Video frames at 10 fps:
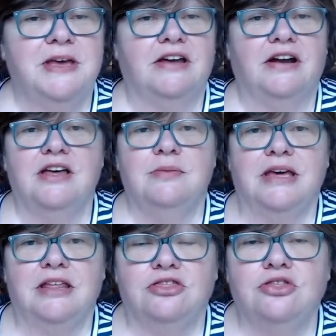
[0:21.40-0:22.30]
and I am
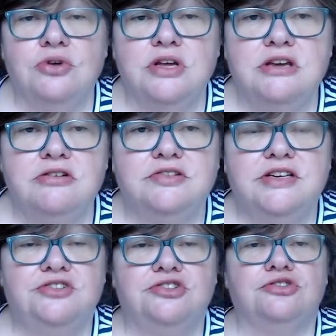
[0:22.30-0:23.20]
a 30-year
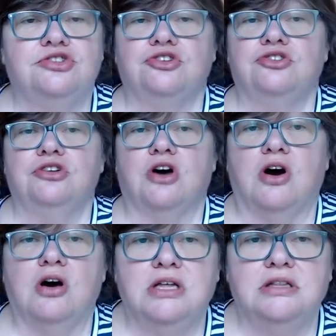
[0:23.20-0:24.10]
teacher turned
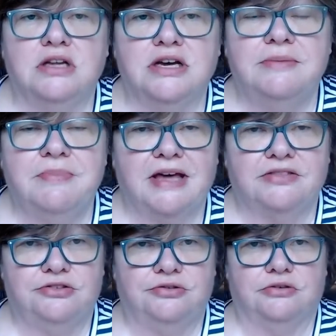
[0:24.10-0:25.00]
online math
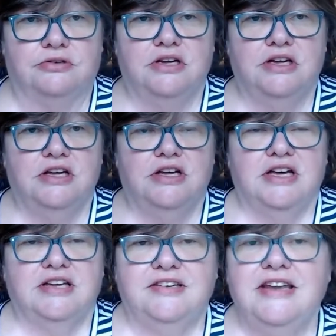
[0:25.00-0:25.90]
tutor.
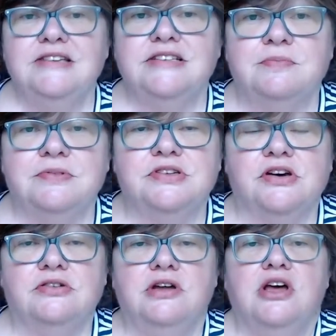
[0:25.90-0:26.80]
In today's
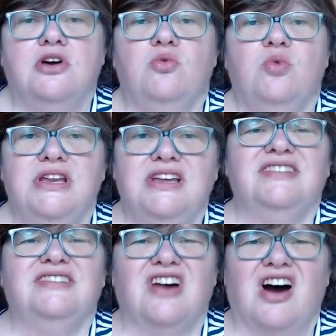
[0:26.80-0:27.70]
episode, we need
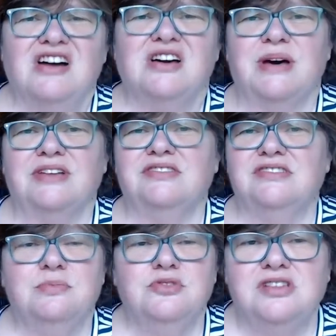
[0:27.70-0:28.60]
to talk about
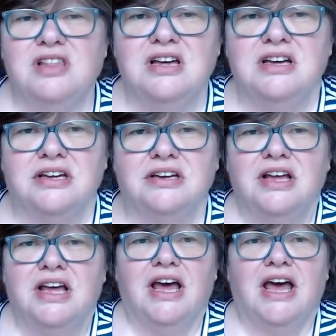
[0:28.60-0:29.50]
summer slide
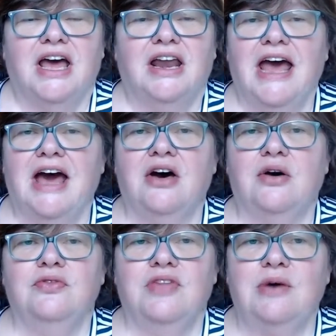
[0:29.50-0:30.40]
and
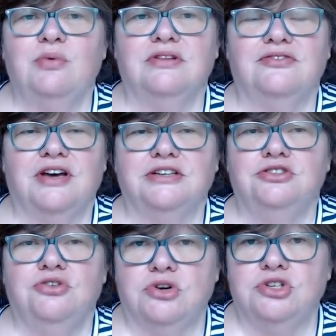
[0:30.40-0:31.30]
how that will affect
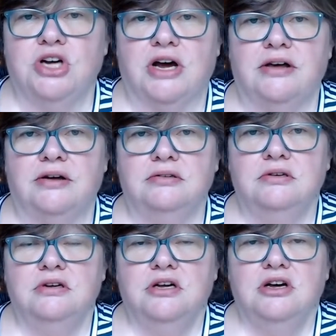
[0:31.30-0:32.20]
your child.
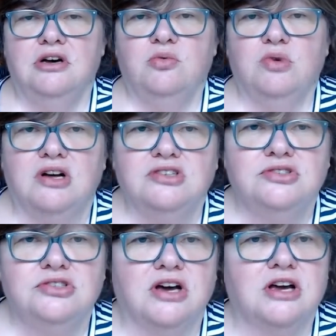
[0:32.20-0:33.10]
We'll also
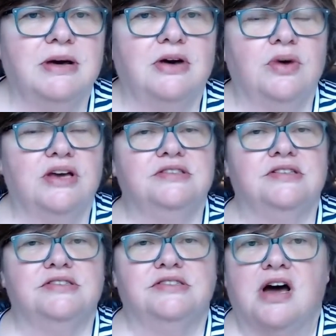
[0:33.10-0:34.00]
talk about ways to
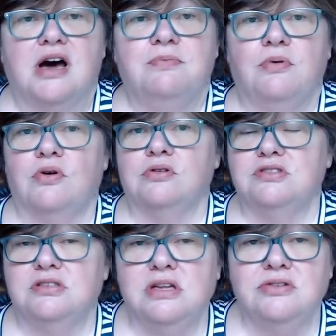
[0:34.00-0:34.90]
stop or
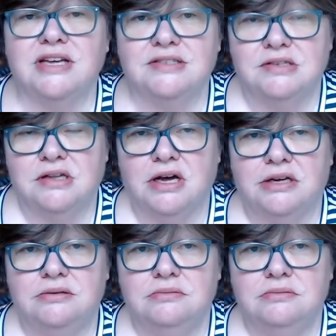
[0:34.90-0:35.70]
slow that slide.